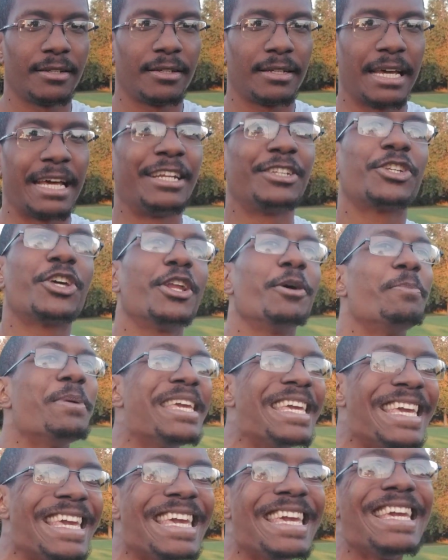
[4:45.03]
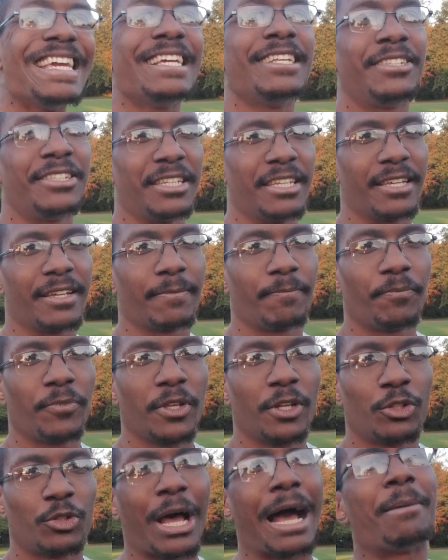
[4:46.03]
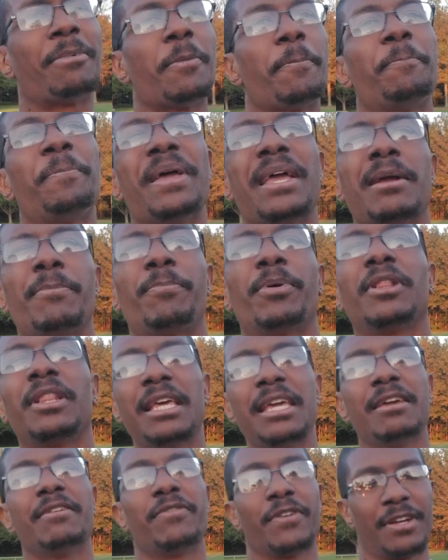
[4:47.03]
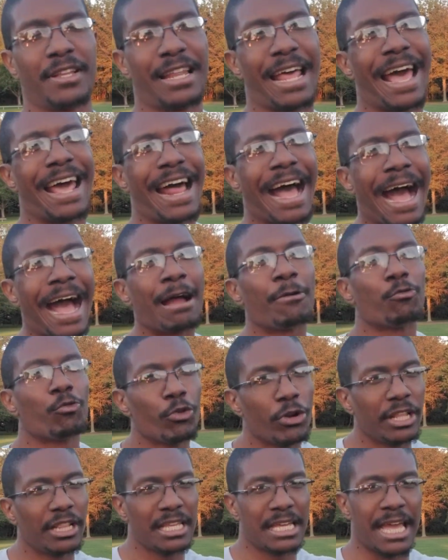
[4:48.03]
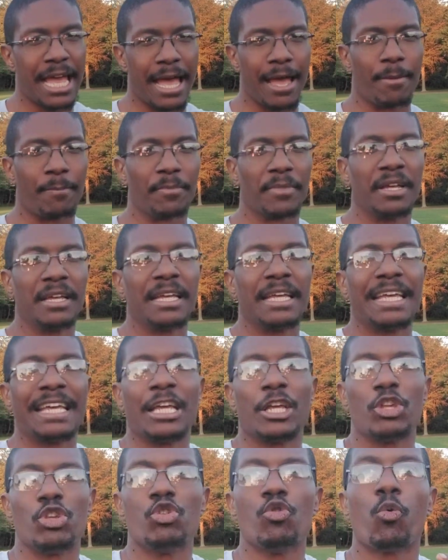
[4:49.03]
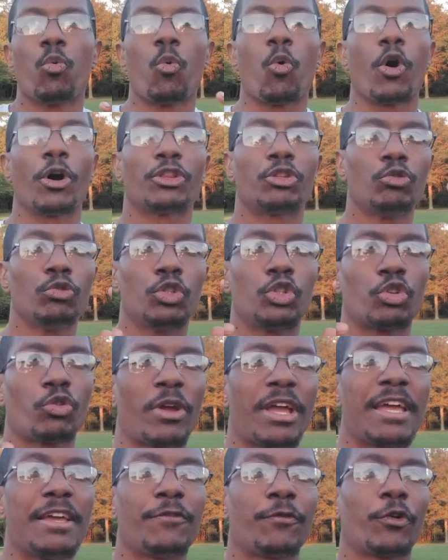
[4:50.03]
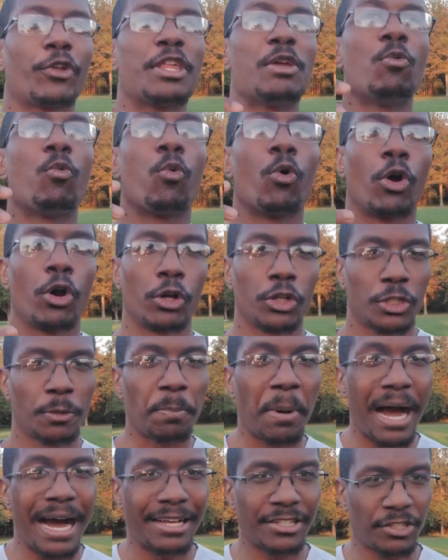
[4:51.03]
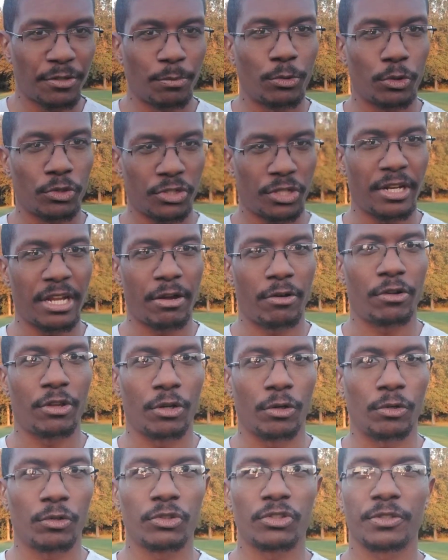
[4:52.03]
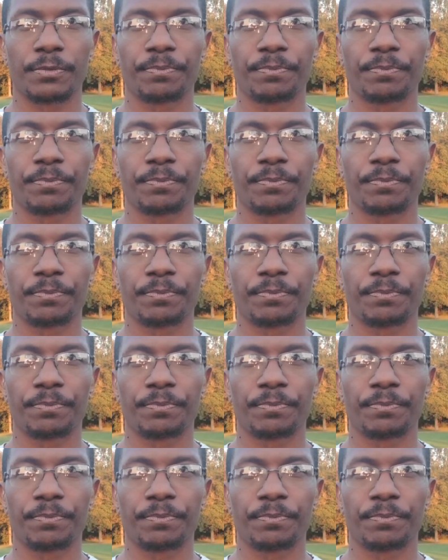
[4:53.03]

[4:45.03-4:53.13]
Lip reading: and it's gonna be easy. So I'm a big believer in that. I really am. You want to train for the worst possible scenarios